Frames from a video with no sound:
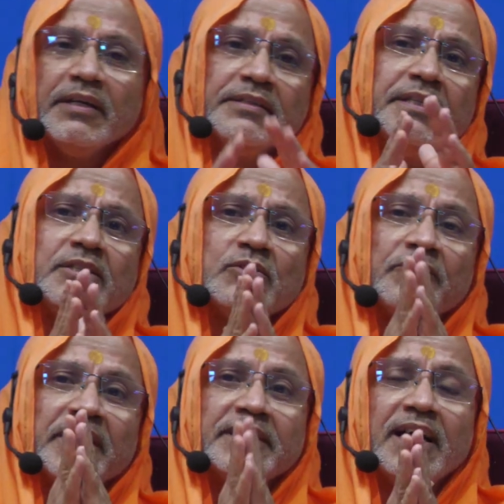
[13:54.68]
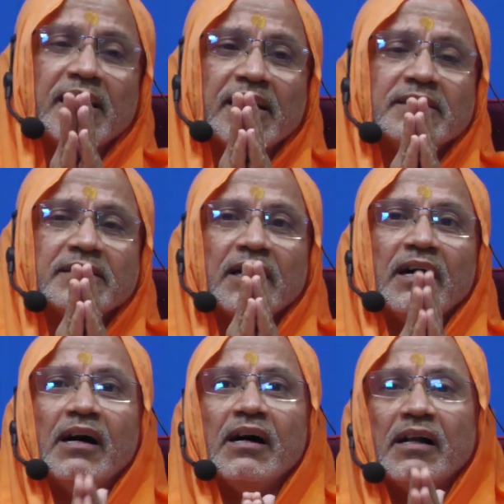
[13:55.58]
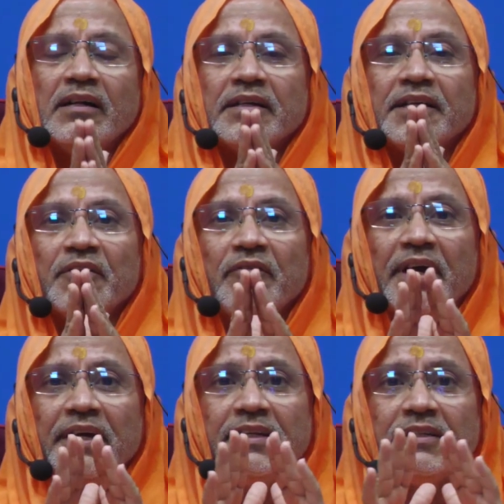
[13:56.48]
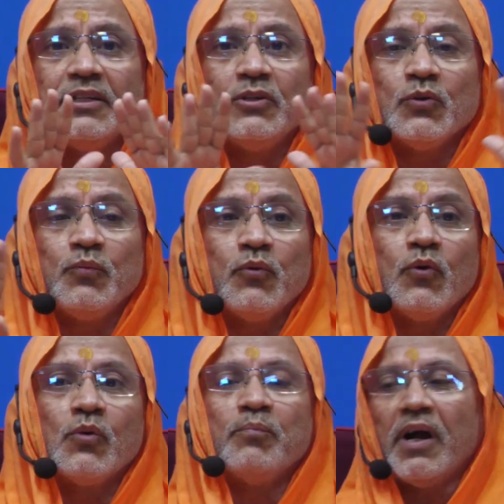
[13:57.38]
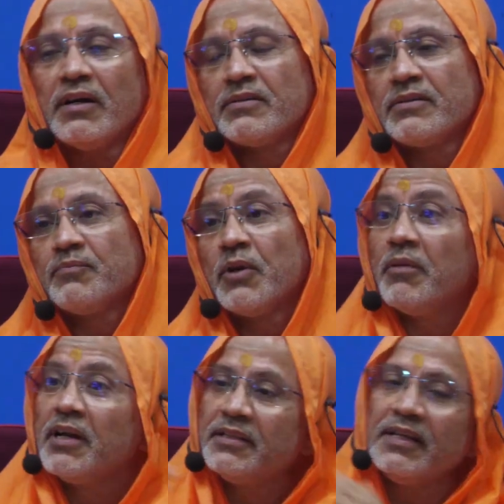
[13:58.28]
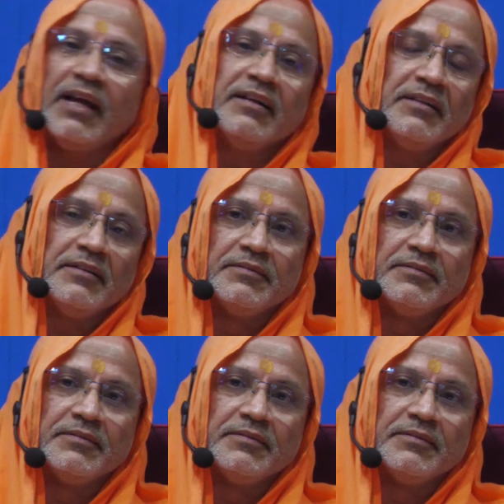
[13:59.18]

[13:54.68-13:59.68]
these Vedas are divided into 4 parts from another angle.